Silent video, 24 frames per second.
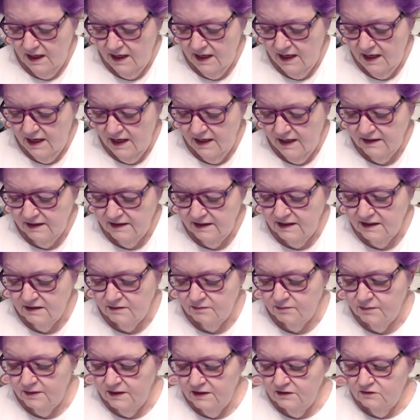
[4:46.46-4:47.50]
And
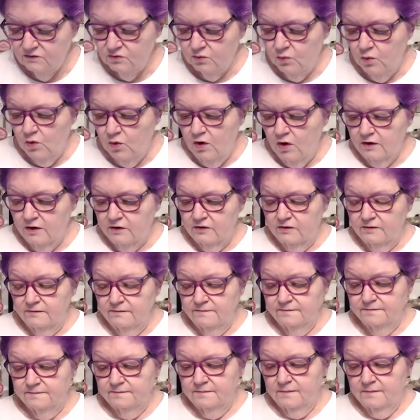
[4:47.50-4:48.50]
it means water.